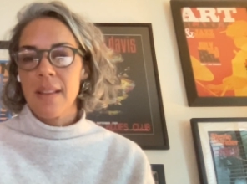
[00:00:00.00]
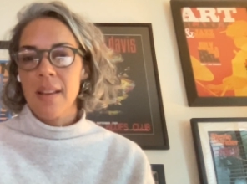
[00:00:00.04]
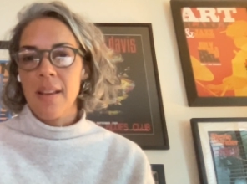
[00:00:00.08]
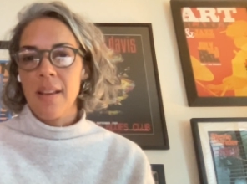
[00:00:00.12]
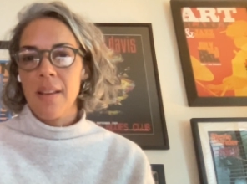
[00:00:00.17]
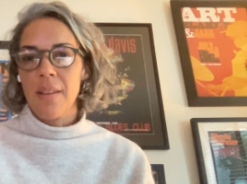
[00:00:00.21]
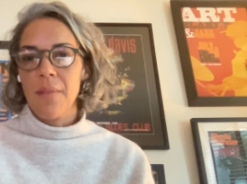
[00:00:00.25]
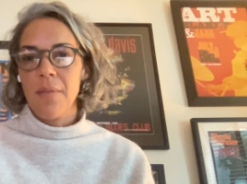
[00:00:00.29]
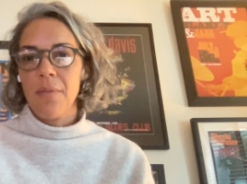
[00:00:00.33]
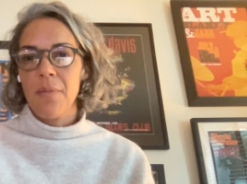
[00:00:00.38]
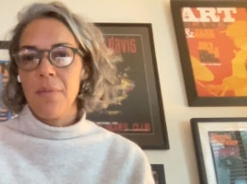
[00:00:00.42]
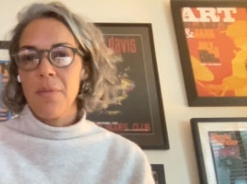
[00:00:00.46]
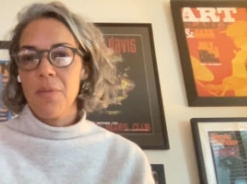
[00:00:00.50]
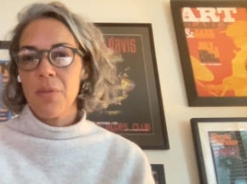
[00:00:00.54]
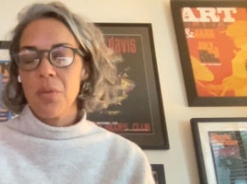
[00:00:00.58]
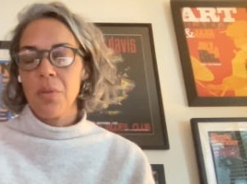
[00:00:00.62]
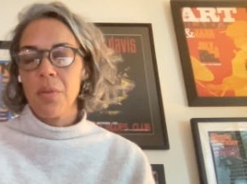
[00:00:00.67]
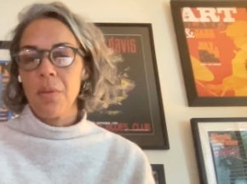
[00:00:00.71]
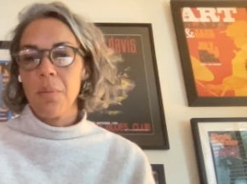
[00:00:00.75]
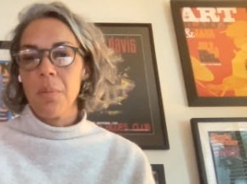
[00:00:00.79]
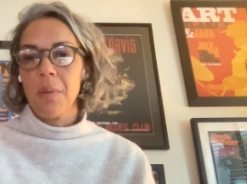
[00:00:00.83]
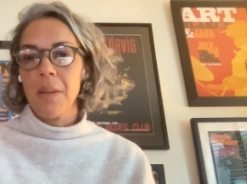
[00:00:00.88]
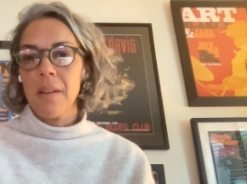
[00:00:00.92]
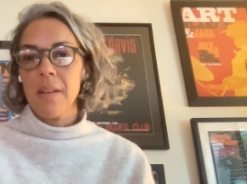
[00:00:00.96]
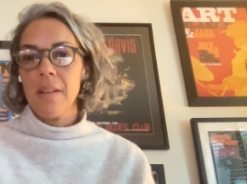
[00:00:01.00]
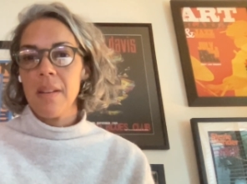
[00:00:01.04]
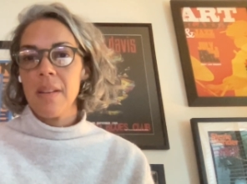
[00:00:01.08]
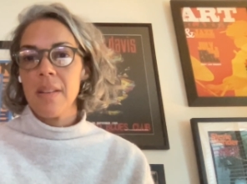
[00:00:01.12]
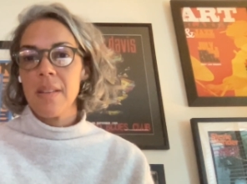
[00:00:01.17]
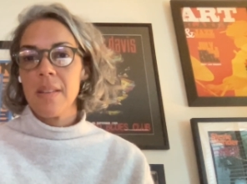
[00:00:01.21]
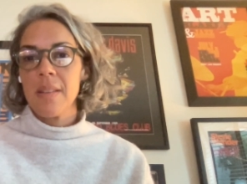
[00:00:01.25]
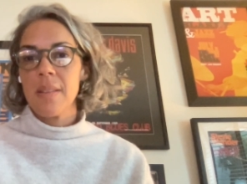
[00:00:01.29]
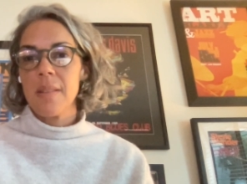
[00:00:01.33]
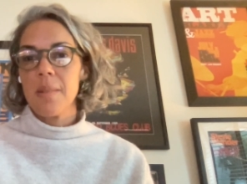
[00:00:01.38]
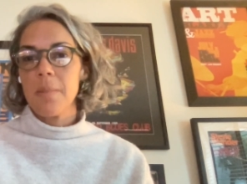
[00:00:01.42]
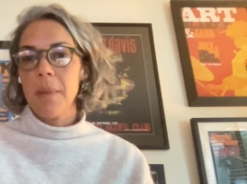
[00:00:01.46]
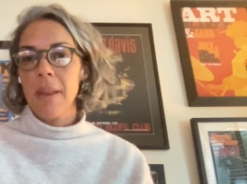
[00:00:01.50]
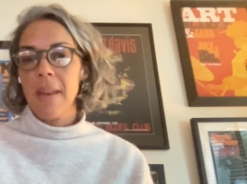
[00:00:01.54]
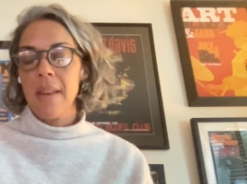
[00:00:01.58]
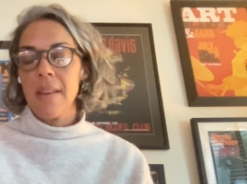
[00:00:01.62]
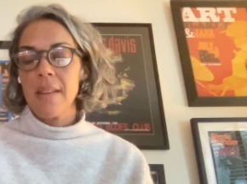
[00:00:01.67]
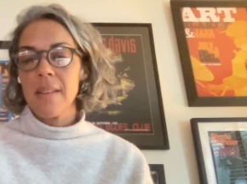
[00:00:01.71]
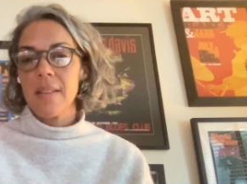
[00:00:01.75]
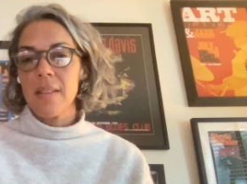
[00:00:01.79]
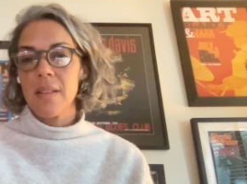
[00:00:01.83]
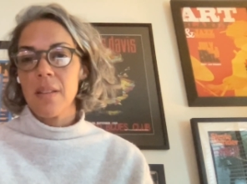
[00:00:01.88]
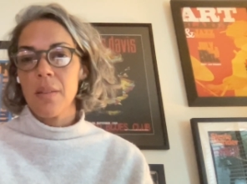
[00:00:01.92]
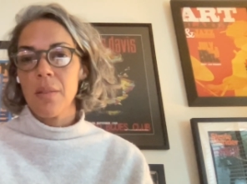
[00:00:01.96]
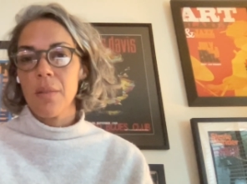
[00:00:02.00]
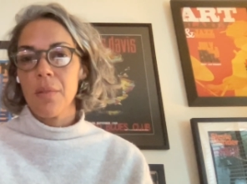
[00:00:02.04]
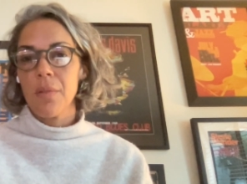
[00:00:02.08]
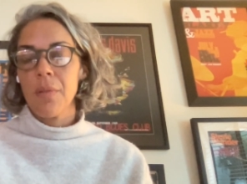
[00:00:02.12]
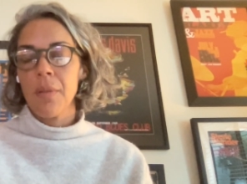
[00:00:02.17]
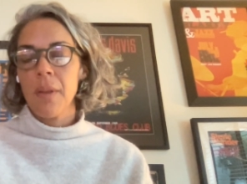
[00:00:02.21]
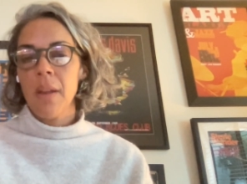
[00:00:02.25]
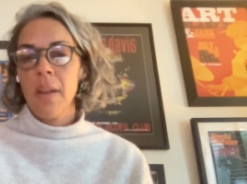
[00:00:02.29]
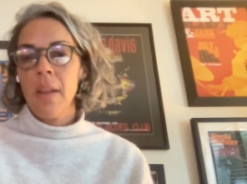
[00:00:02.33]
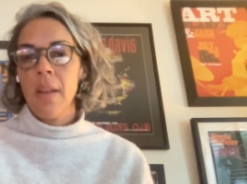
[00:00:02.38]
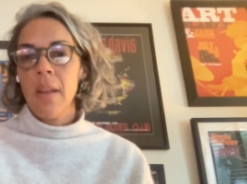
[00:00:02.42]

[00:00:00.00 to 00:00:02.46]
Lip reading: I've sort of been in a space of